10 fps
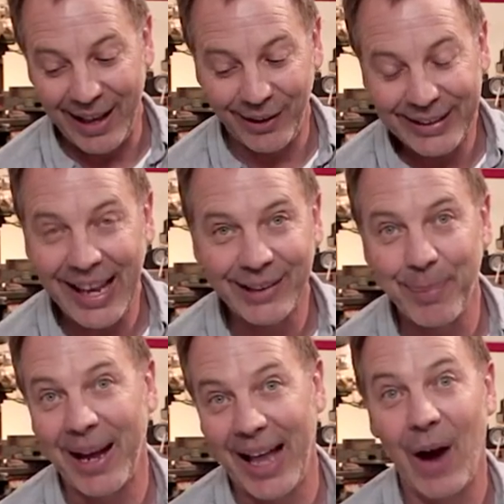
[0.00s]
it only takes
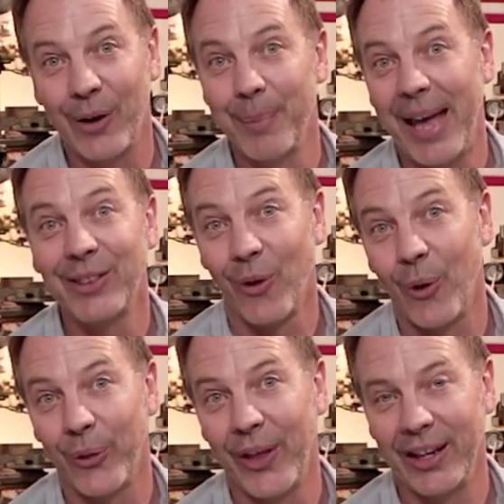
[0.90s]
about an hour to make the
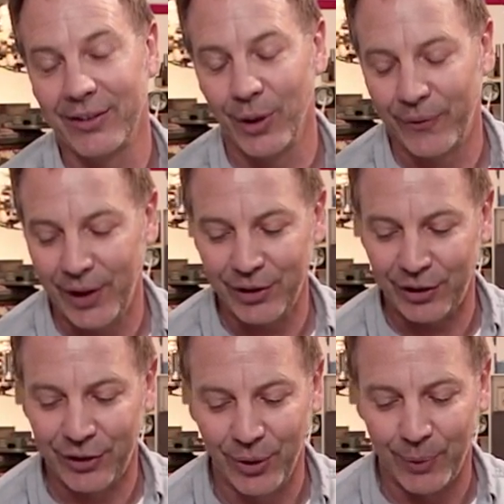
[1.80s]
whole thing. So if you're
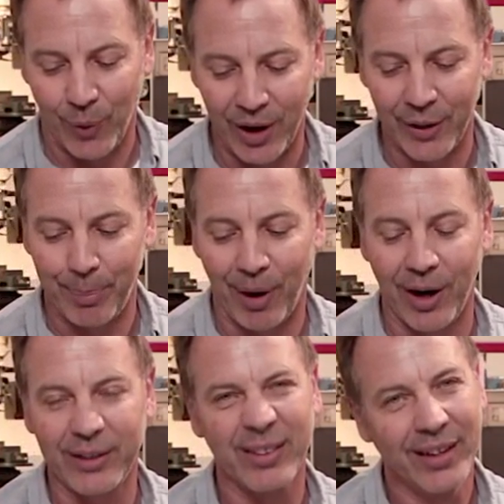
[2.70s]
just doing one of the
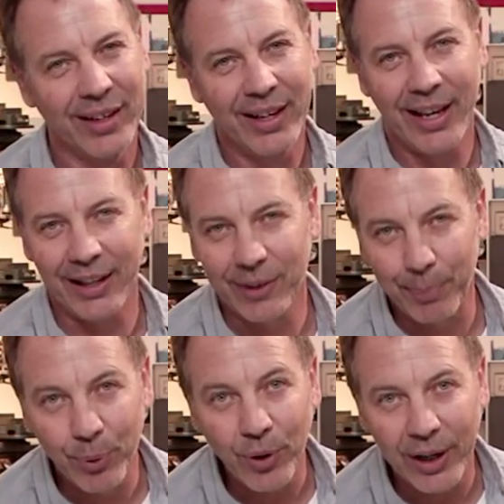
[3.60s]
parts, it's a
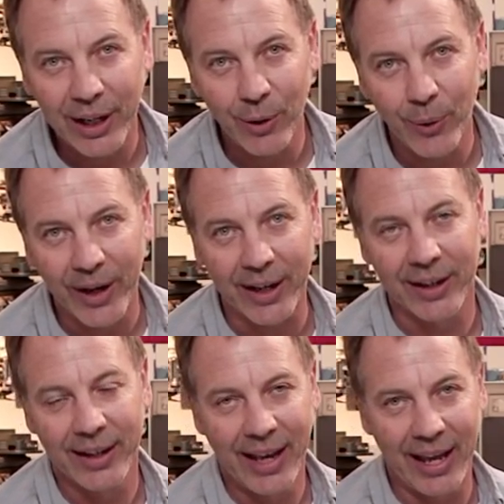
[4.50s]
pretty
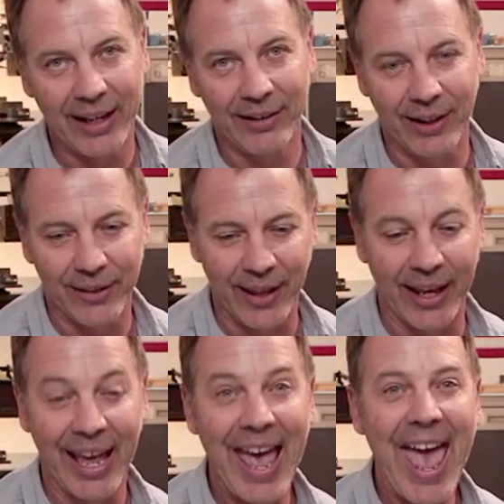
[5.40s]
quick and easy
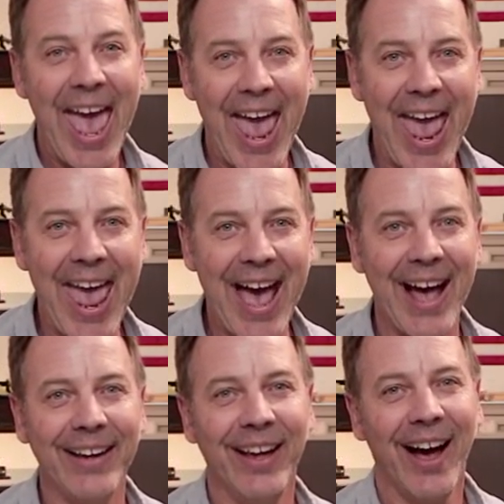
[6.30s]
thing.
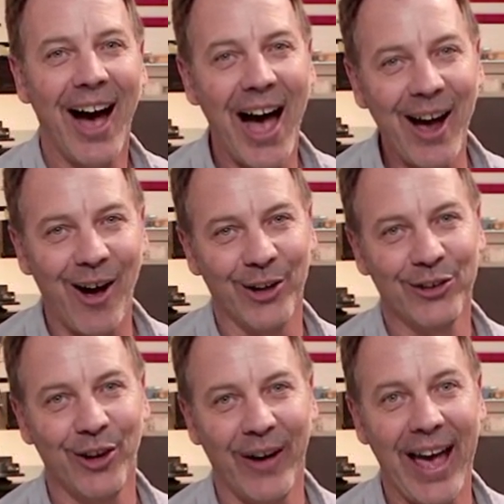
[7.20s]
And I
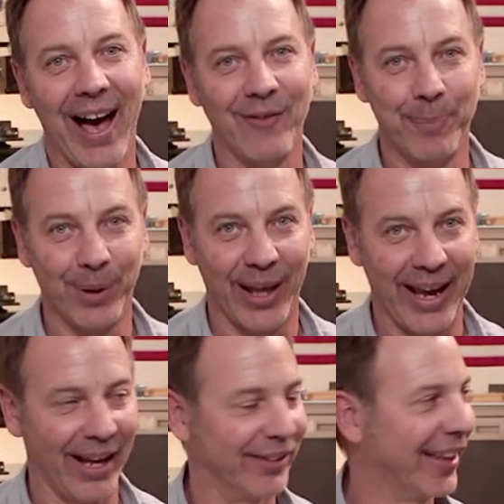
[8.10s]
also have
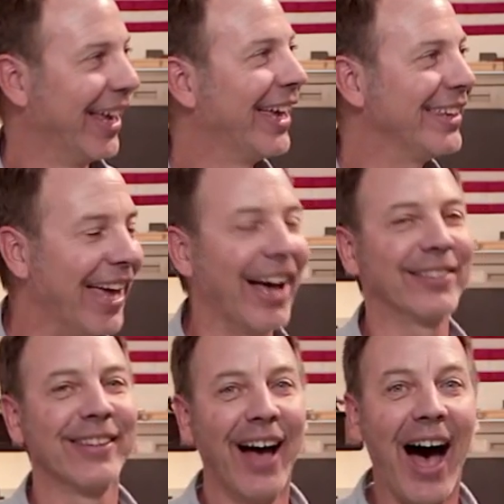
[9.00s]
plans.
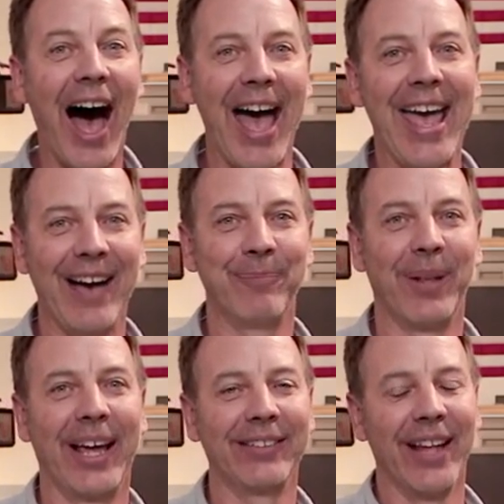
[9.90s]
Yes, I have
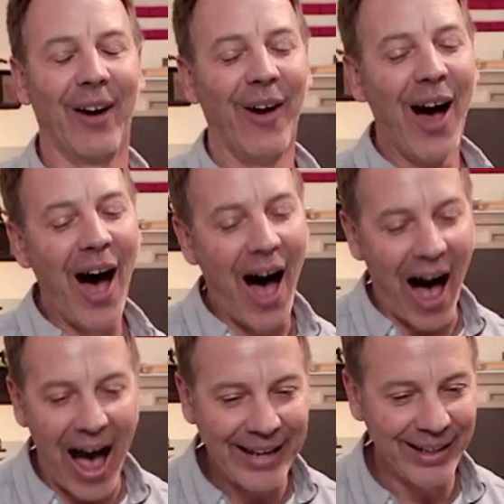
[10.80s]
plans now.
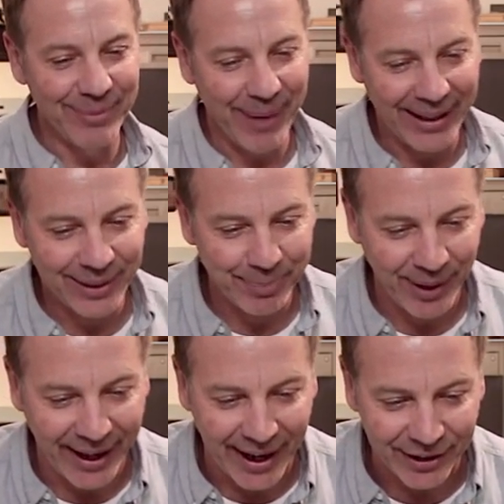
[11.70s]
I didn't make the
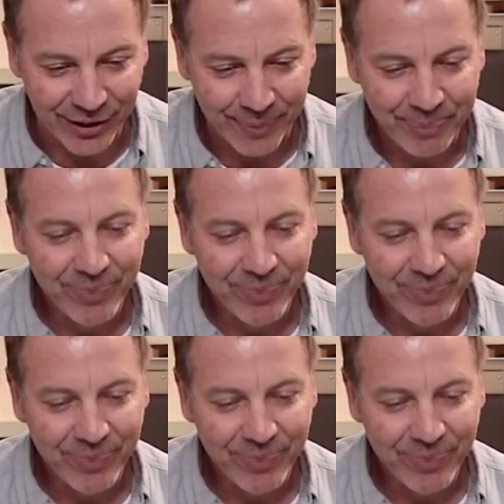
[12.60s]
plans.